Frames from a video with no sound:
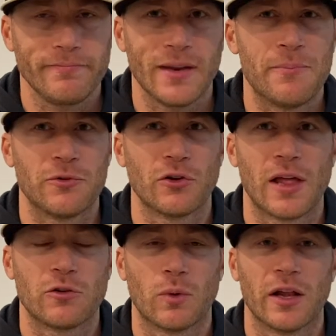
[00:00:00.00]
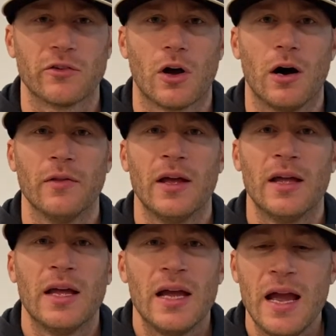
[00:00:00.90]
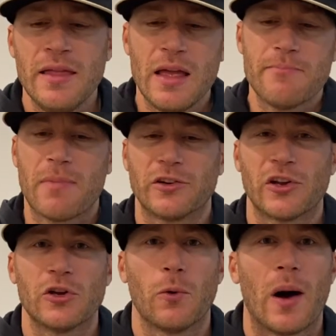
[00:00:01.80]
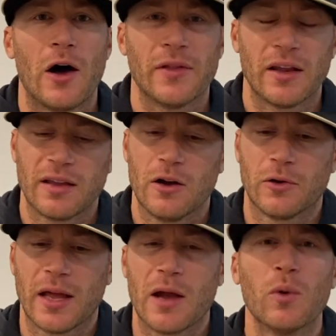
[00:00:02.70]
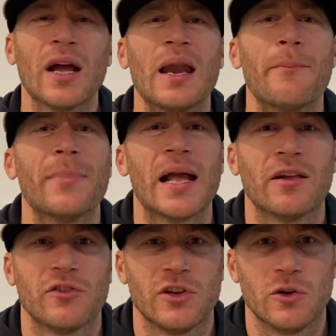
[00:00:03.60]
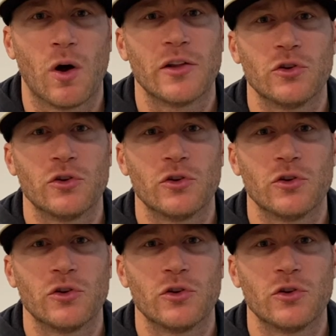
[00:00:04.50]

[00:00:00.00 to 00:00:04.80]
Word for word: I'm sure that's what it's called. And they measure you out and they say, okay, what kind of pants do you want?